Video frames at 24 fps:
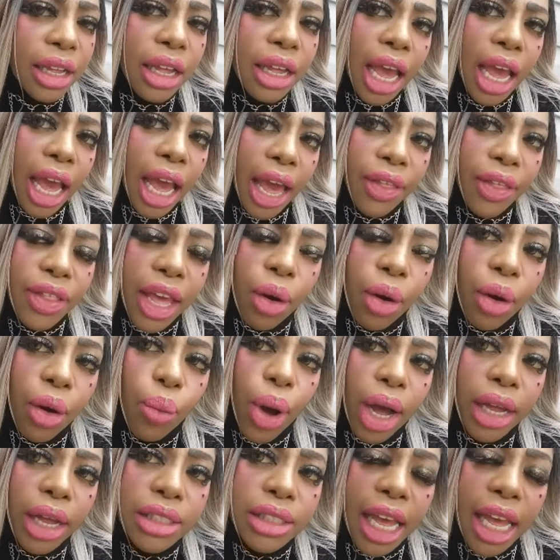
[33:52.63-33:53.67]
And then
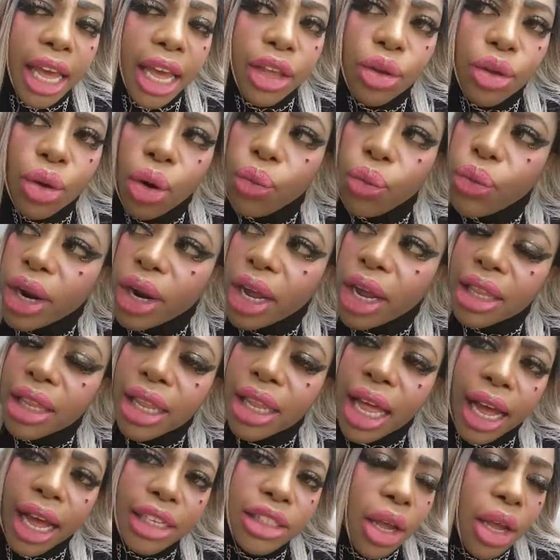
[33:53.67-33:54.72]
one day you'll
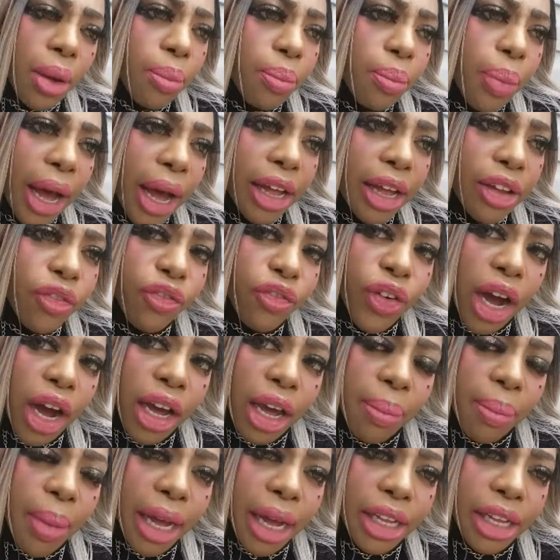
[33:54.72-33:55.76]
realize by
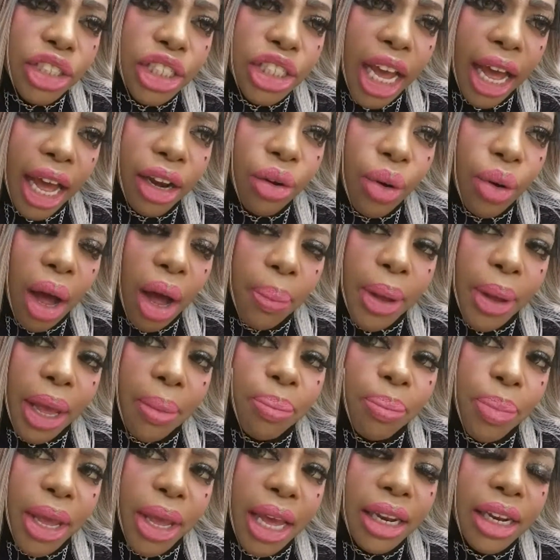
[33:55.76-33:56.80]
fucking my channel up and
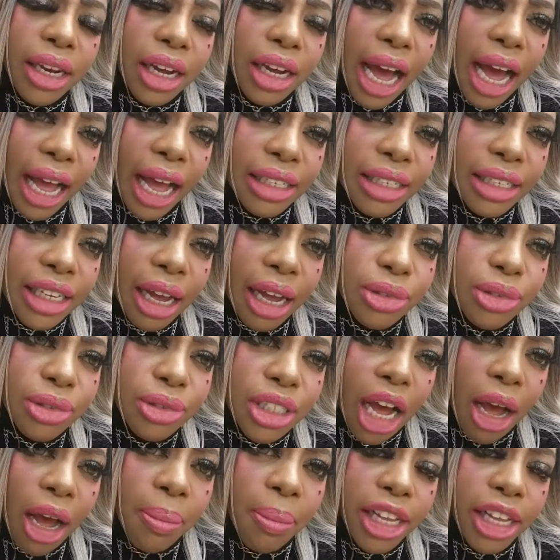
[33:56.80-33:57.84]
being a goddamn
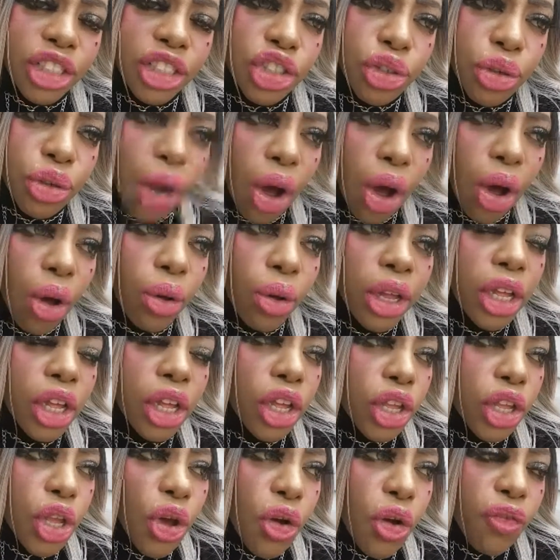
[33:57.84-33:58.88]
dumbass troll,
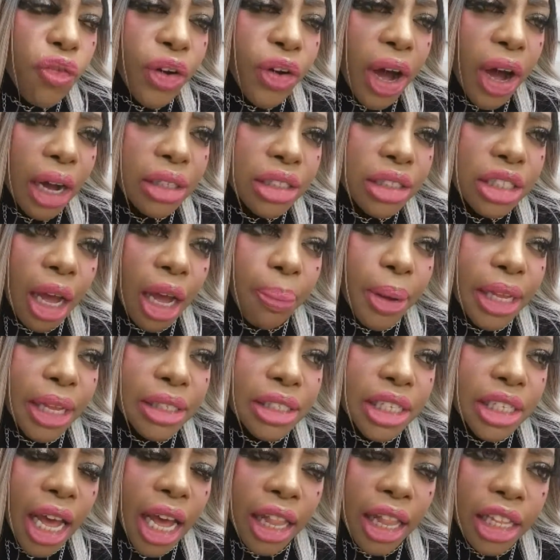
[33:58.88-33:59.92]
you fucked up
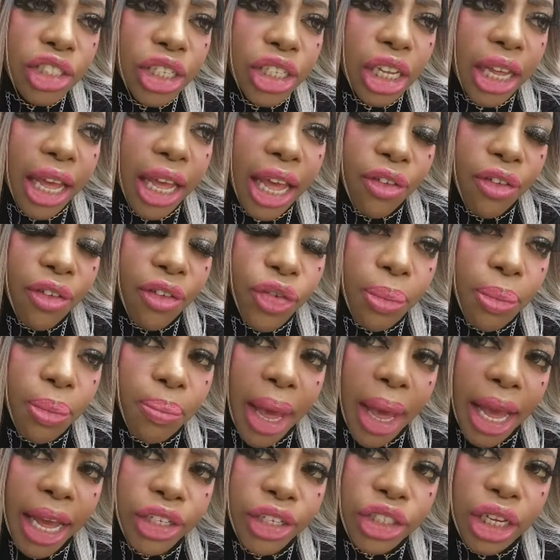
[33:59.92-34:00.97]
intelligent
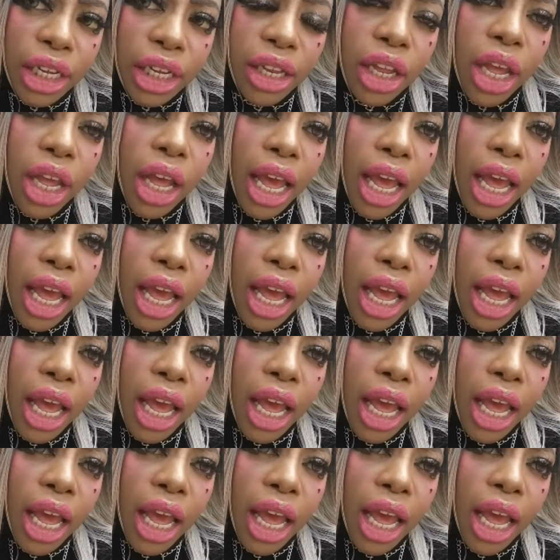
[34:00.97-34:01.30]
information.